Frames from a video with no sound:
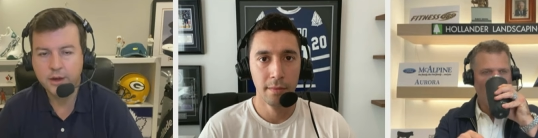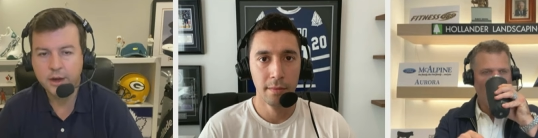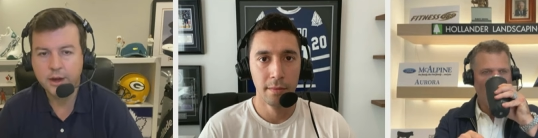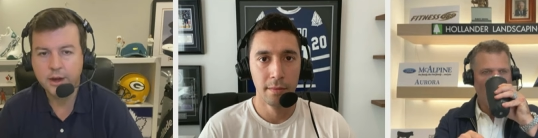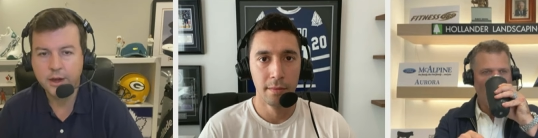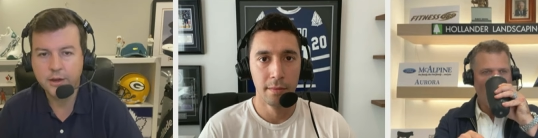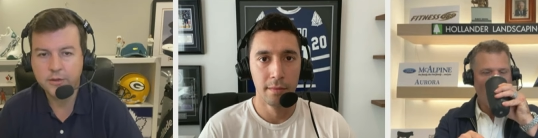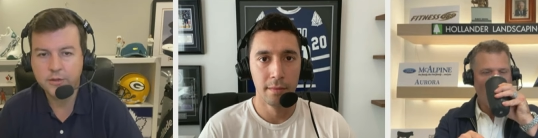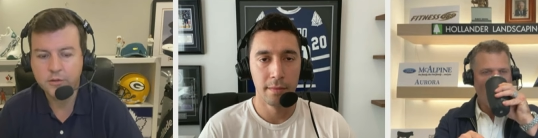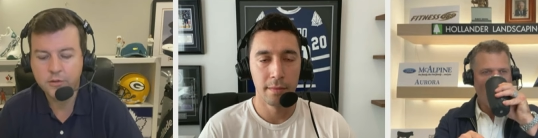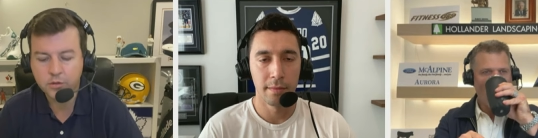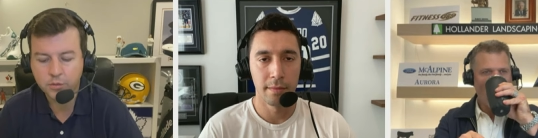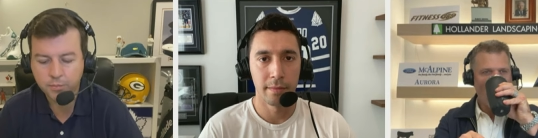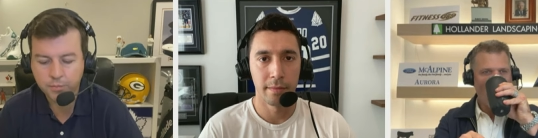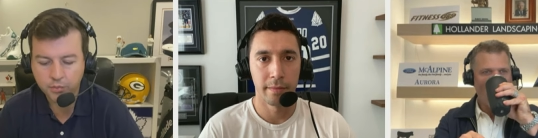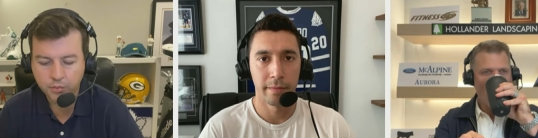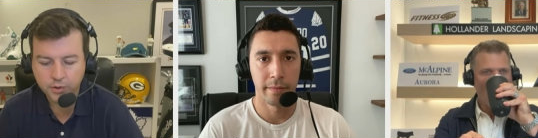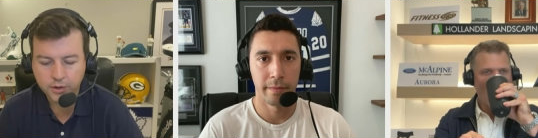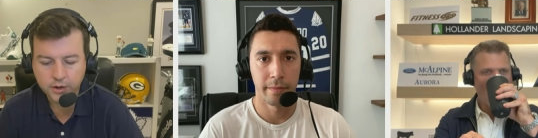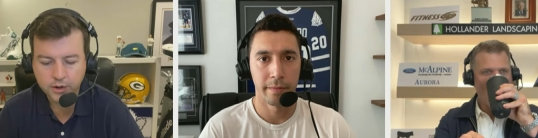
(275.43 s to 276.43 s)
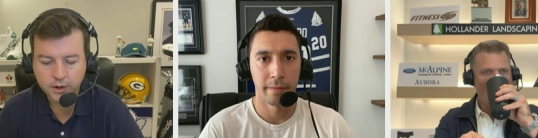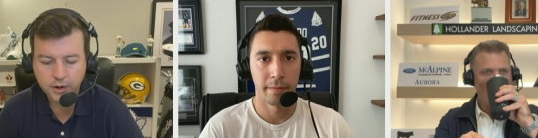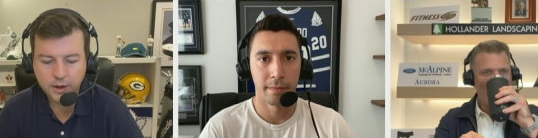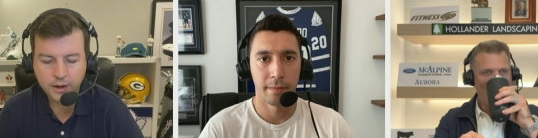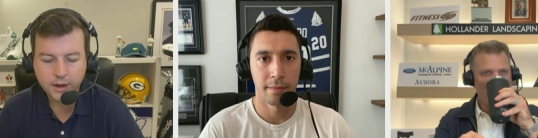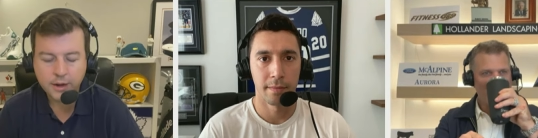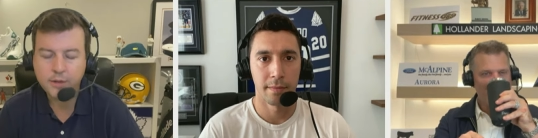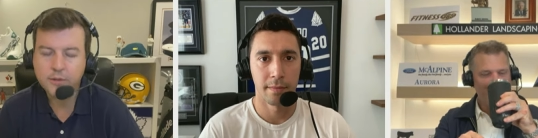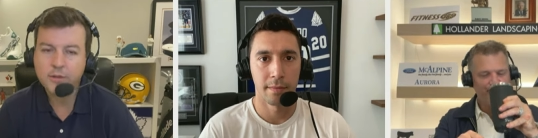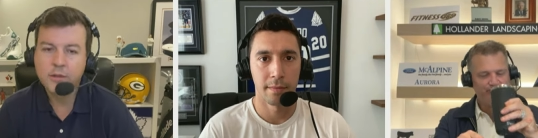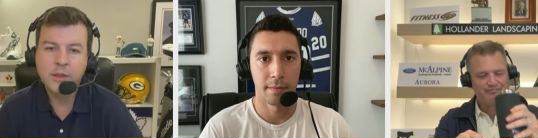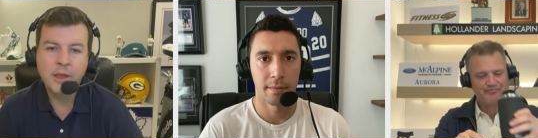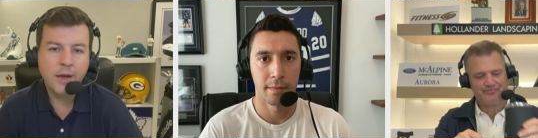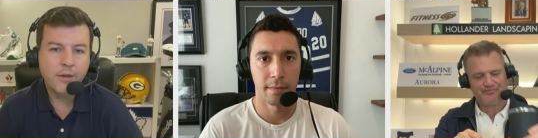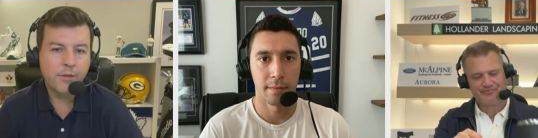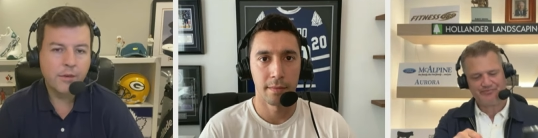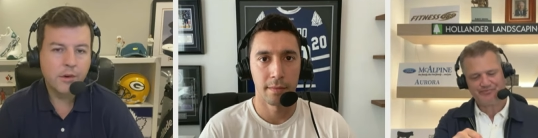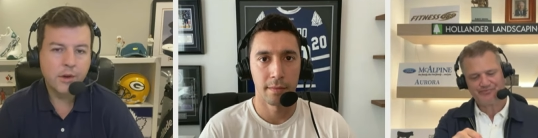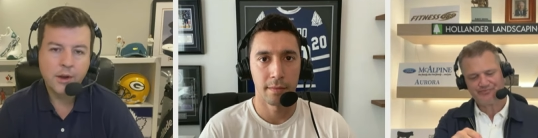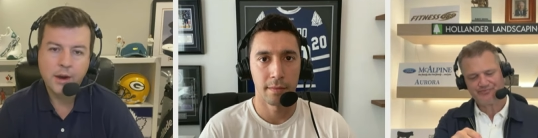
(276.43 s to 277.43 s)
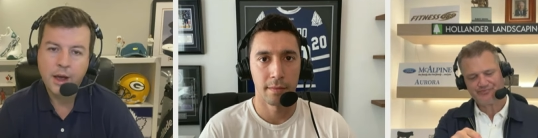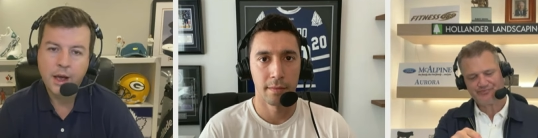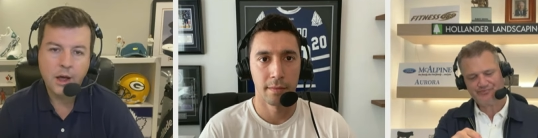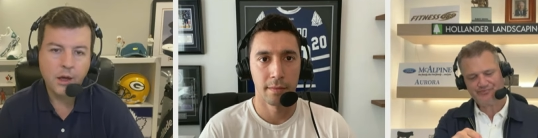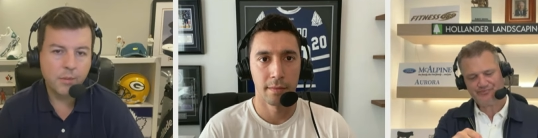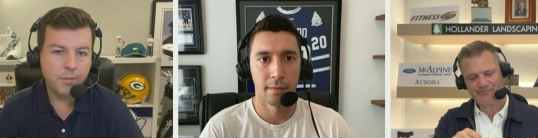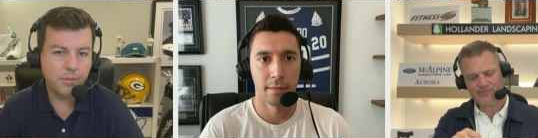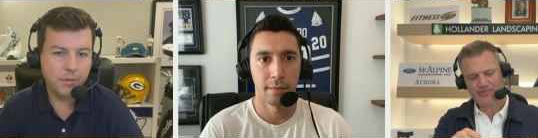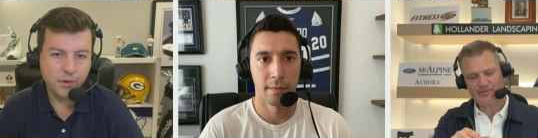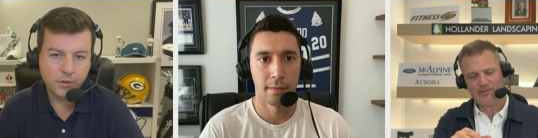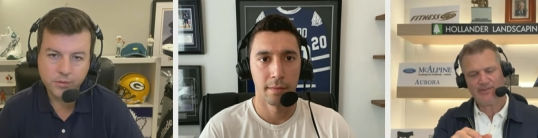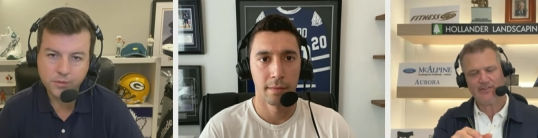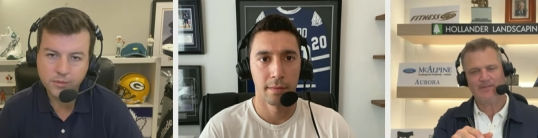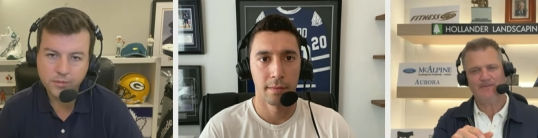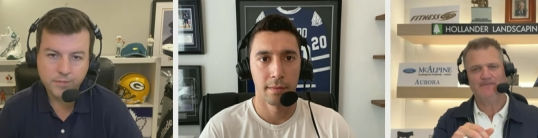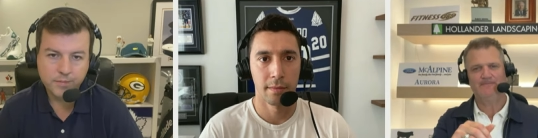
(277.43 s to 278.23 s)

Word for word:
Speaker 1: I guess is the point. It's never going to help you.